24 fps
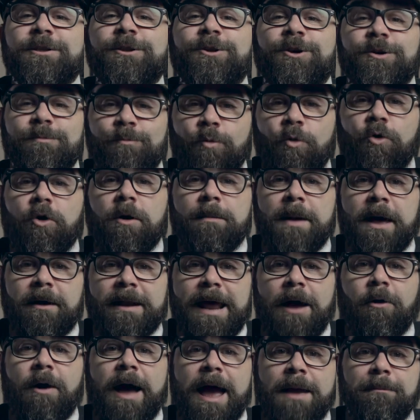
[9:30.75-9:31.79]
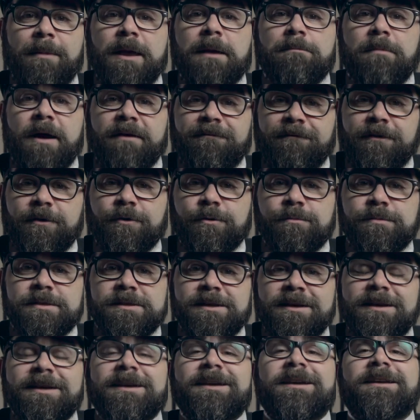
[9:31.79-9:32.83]
learn more about how I make my films,
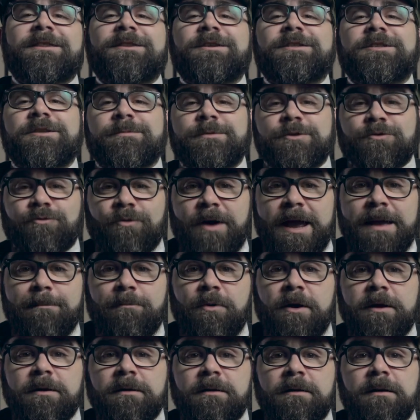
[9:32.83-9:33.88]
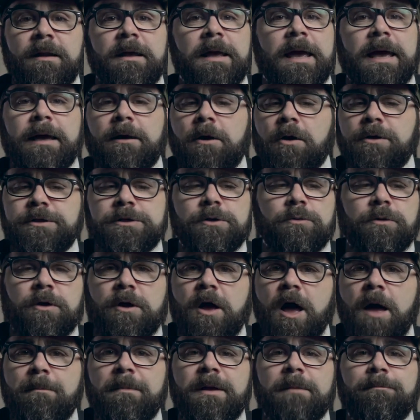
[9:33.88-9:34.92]
hit the subscribe button and also
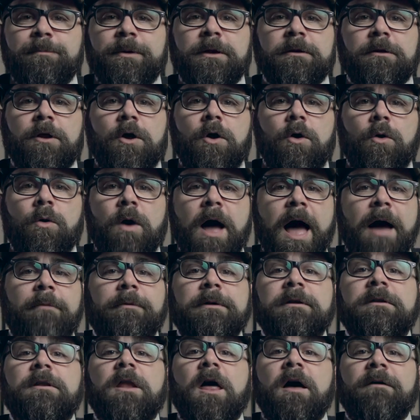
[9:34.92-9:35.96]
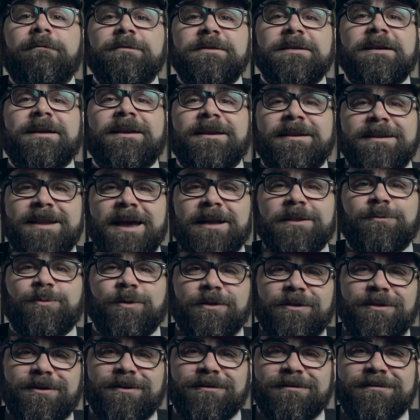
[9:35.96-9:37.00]
comment below. I would love to connect
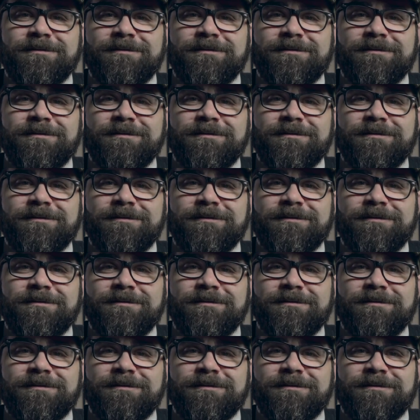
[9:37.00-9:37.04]
with you.